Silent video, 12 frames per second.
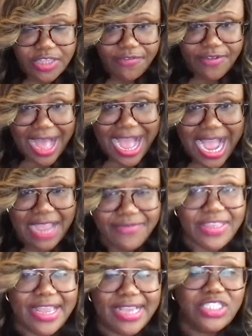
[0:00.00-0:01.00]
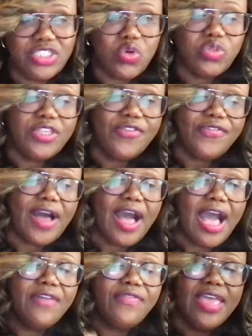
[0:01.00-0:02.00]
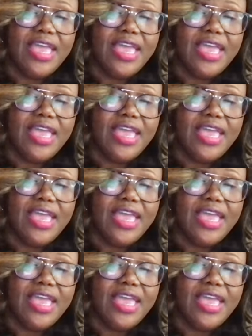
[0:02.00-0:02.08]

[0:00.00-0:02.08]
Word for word: five. The next dose is five.